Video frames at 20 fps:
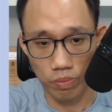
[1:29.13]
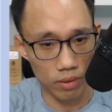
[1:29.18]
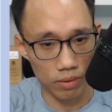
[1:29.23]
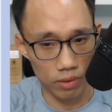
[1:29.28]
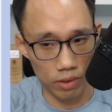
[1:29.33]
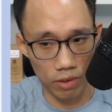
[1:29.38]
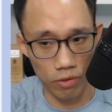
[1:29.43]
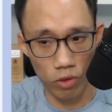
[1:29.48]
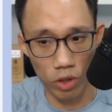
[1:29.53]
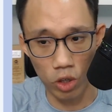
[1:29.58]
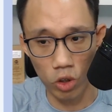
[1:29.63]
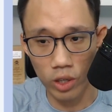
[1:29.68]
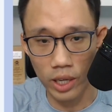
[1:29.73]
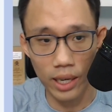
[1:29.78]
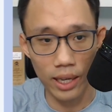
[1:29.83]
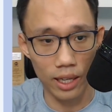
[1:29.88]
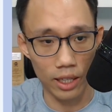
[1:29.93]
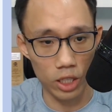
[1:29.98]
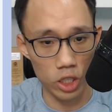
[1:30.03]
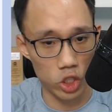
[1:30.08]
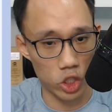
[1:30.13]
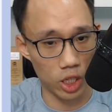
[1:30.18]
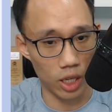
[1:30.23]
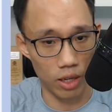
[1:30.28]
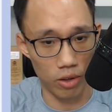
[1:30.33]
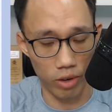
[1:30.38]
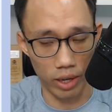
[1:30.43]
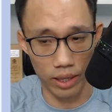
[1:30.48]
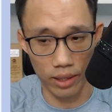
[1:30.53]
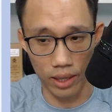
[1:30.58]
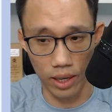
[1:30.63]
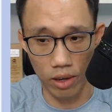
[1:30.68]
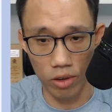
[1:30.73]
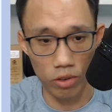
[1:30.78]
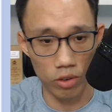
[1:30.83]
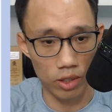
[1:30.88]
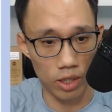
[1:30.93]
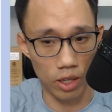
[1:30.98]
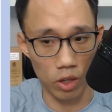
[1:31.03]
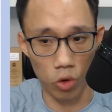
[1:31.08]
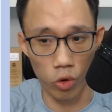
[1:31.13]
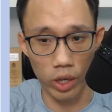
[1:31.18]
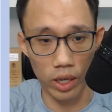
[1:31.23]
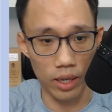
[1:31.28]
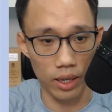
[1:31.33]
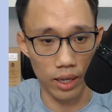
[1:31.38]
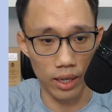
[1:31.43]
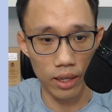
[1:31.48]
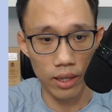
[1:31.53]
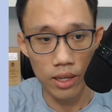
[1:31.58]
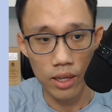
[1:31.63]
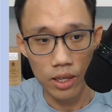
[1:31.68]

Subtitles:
If you're looking at this chart right now, quickly,